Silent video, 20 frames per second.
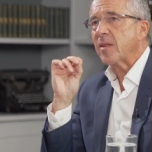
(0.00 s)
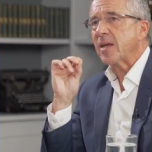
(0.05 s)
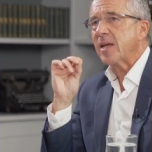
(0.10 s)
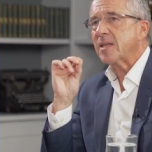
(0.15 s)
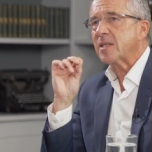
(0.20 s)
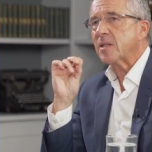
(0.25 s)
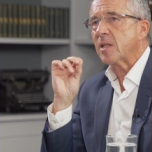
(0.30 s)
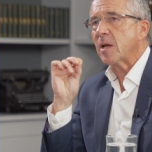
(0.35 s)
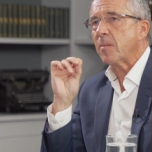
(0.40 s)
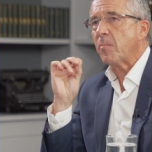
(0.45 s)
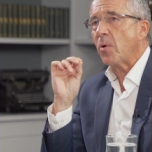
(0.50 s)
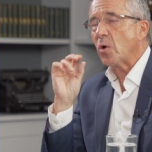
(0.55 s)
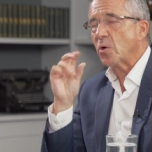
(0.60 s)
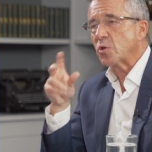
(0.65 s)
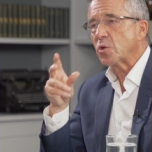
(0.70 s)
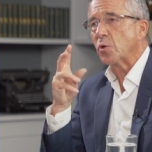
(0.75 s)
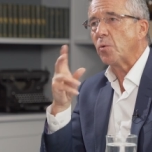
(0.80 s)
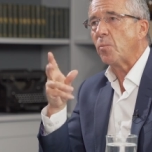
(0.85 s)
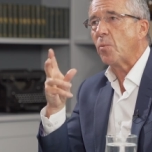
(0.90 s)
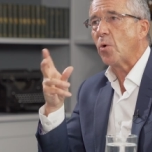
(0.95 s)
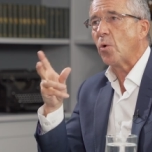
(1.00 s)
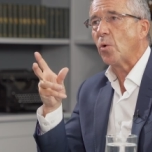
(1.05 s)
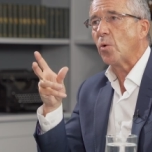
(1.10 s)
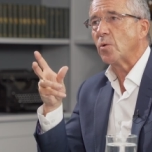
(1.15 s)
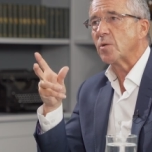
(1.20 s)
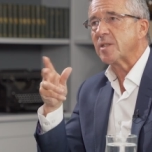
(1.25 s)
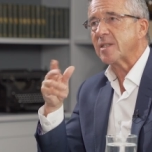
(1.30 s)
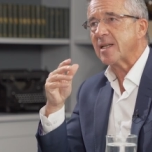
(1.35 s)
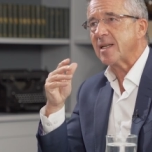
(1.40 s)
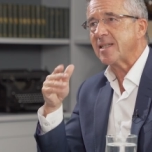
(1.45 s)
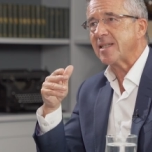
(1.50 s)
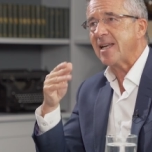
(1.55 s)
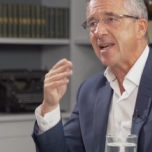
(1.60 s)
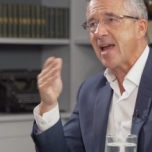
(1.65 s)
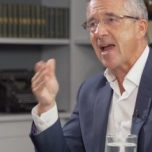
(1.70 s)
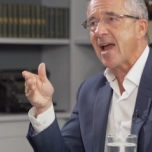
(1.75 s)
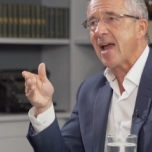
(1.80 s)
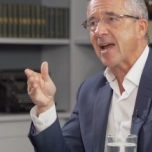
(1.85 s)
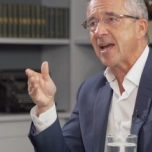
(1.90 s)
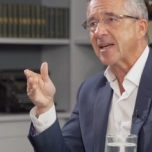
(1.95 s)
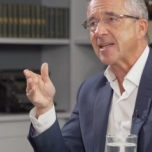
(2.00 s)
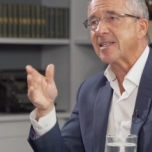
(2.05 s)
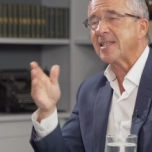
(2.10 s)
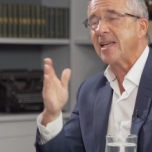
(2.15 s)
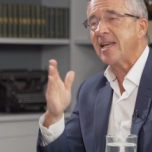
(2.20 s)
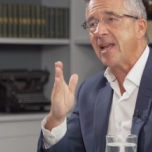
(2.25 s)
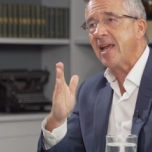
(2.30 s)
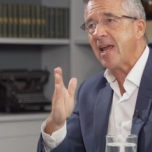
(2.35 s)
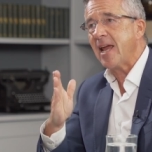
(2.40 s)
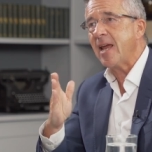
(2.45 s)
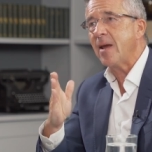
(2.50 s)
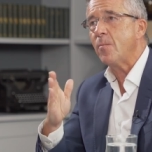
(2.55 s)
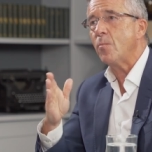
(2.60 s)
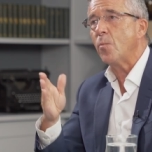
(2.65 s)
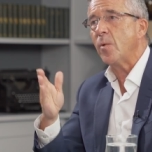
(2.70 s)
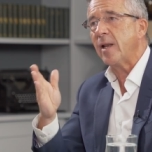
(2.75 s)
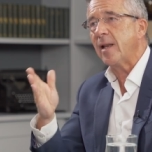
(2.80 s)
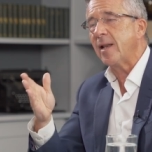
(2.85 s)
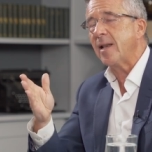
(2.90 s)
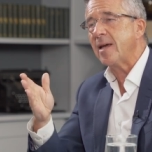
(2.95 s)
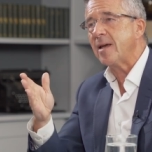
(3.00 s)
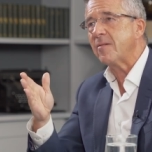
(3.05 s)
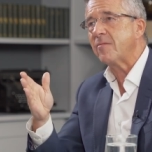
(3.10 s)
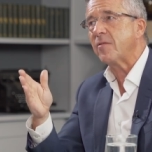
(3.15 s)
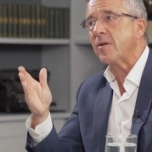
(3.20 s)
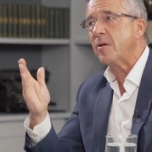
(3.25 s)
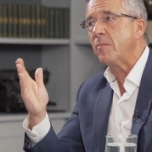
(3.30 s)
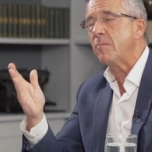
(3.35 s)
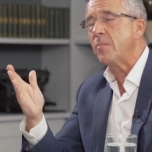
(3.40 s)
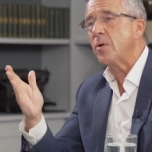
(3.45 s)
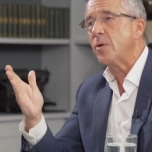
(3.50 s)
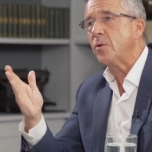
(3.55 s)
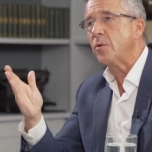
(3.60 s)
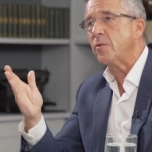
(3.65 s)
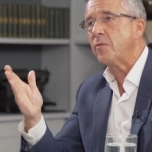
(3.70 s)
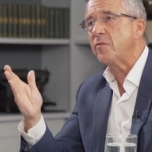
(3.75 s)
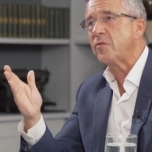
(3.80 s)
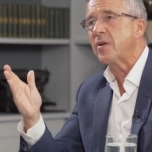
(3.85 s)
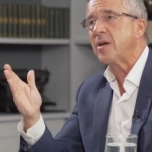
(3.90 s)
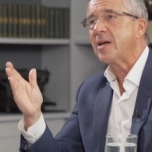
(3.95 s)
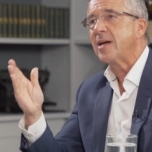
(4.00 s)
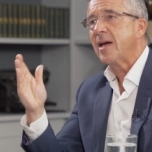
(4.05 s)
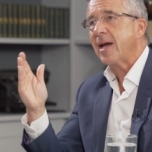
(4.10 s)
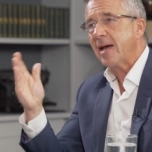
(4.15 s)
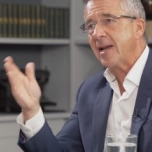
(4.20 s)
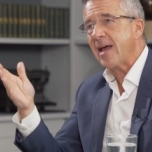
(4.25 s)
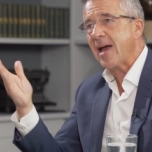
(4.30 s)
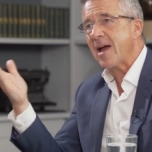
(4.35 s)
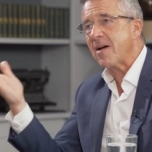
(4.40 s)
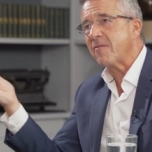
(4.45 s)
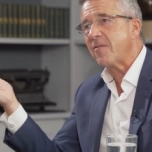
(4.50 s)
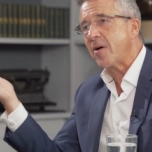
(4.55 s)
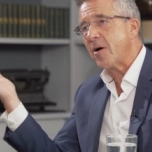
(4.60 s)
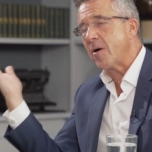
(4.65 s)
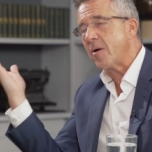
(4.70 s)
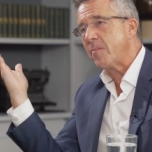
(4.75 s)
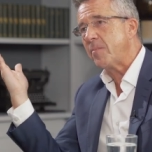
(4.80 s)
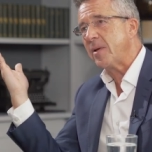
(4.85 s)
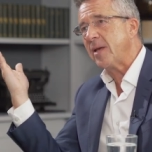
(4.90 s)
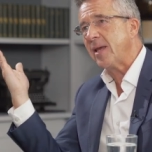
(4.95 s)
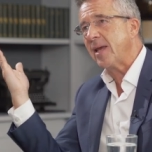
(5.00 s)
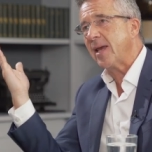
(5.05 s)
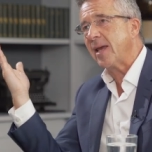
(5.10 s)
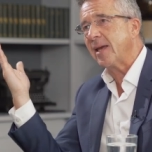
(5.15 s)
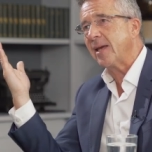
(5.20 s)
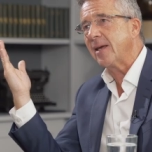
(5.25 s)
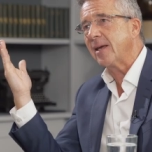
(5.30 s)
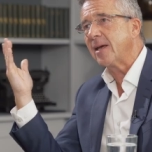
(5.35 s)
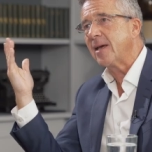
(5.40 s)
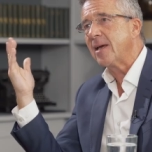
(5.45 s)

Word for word: think it's the Apostle Paul says in Acts, in him we live and move and have, and have our being.